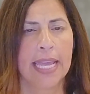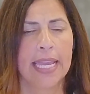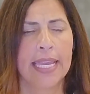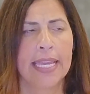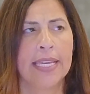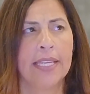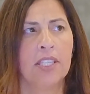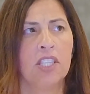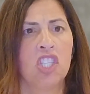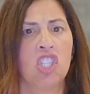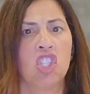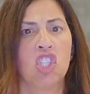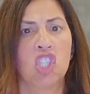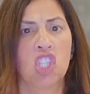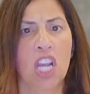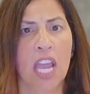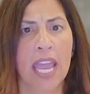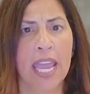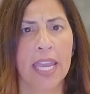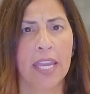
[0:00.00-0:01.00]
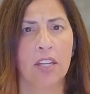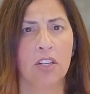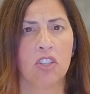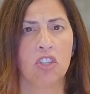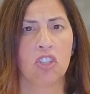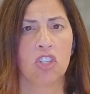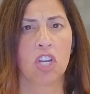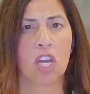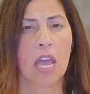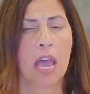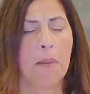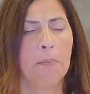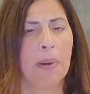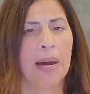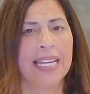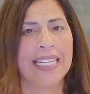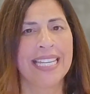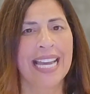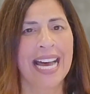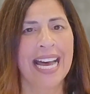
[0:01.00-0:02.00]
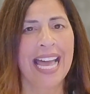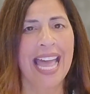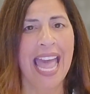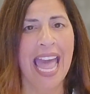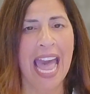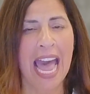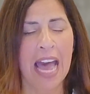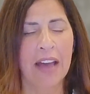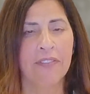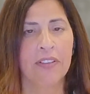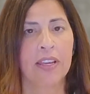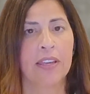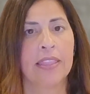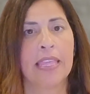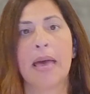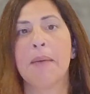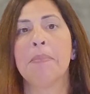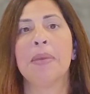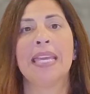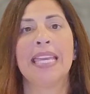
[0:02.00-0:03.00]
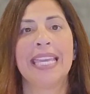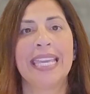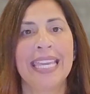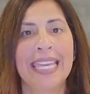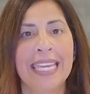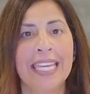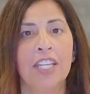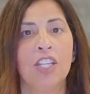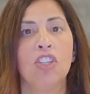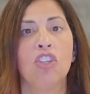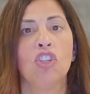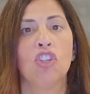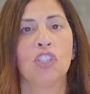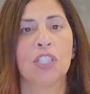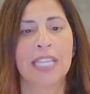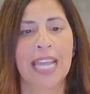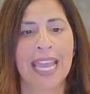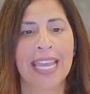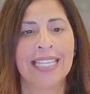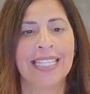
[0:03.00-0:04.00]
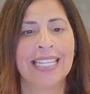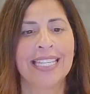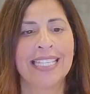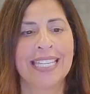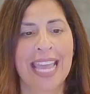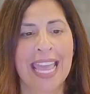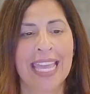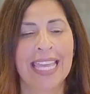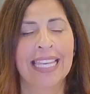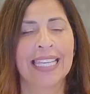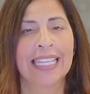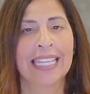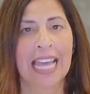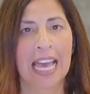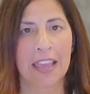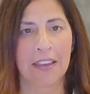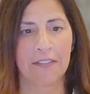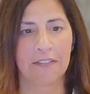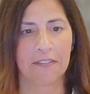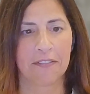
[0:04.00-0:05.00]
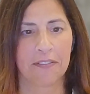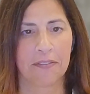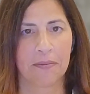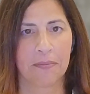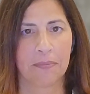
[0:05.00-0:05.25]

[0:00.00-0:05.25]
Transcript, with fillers: is changed by not having them in your day-to-day life.